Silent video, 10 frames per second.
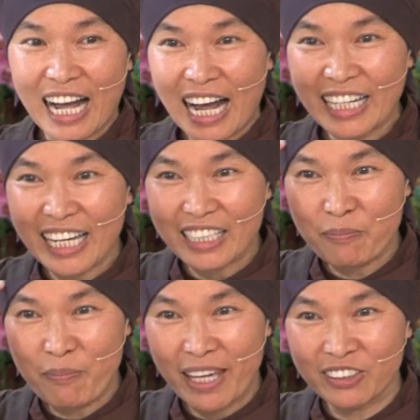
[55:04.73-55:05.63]
I had a
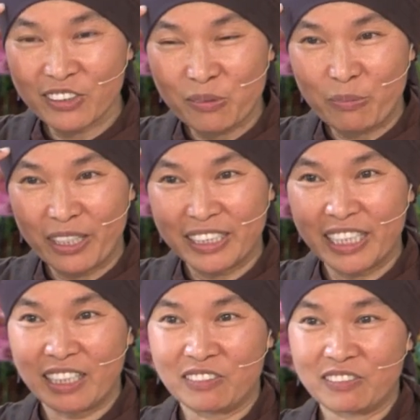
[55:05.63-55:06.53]
mental
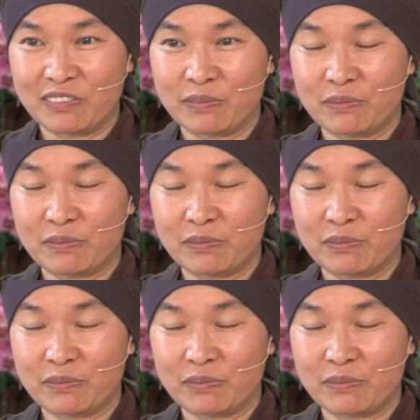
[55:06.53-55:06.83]
breakdown.